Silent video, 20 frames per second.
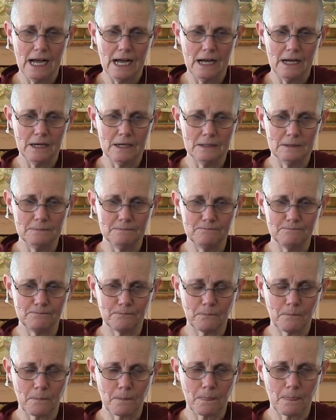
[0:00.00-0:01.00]
Um,
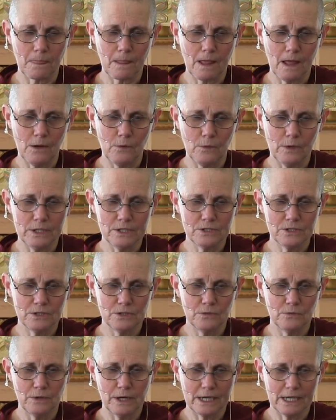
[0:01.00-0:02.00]
I want
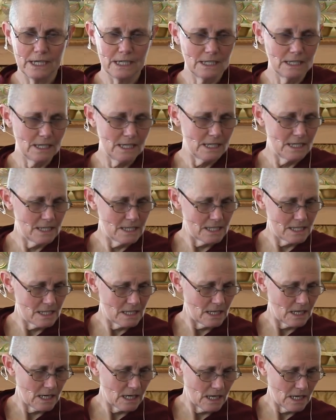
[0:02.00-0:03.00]
to recognize
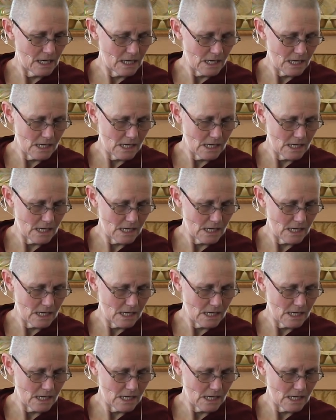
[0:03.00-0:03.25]
the